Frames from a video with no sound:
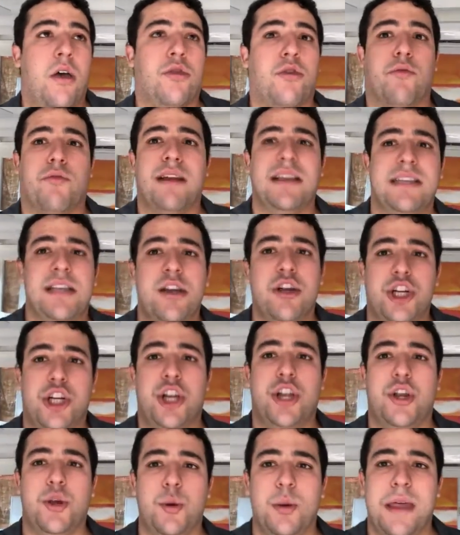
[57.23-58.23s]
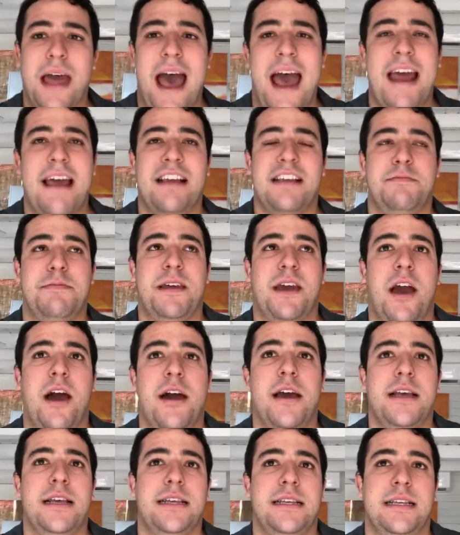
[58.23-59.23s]
The reason you should do that is
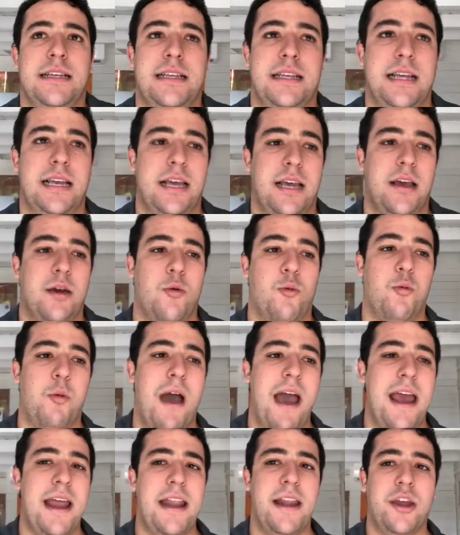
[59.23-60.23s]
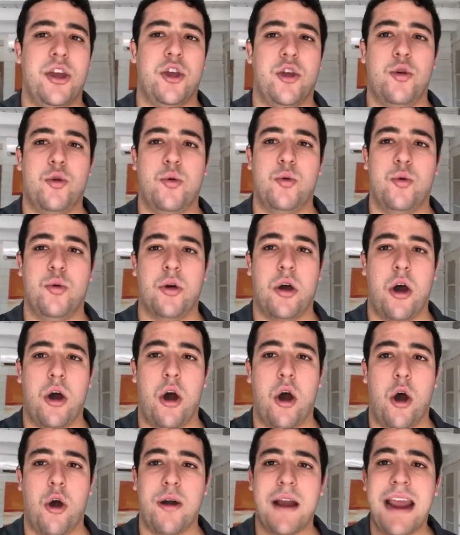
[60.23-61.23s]
because when you
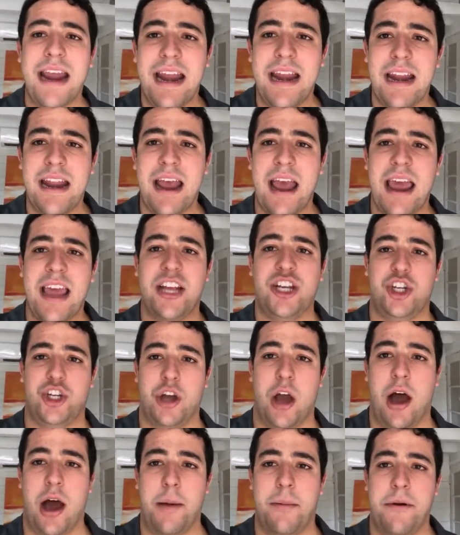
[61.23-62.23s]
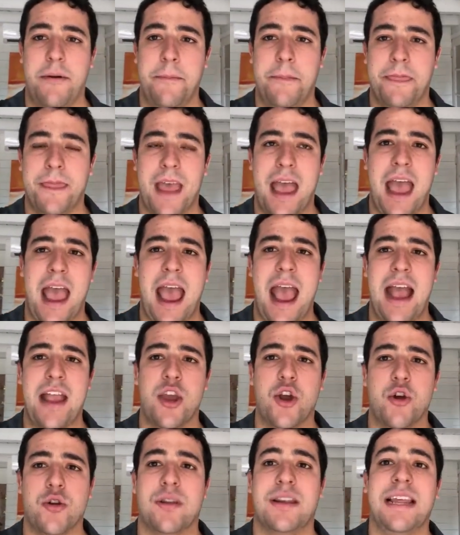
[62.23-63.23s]
are in a job and
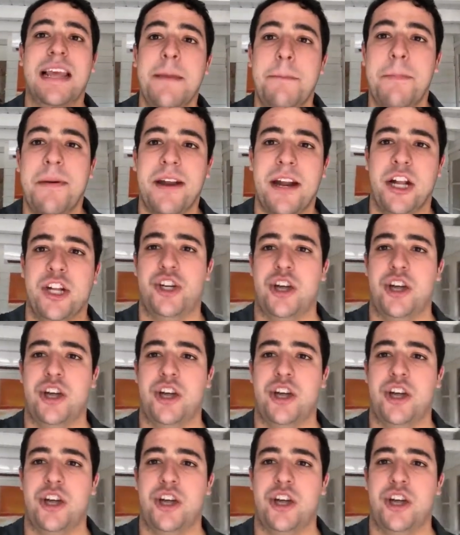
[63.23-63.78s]
you're deep in a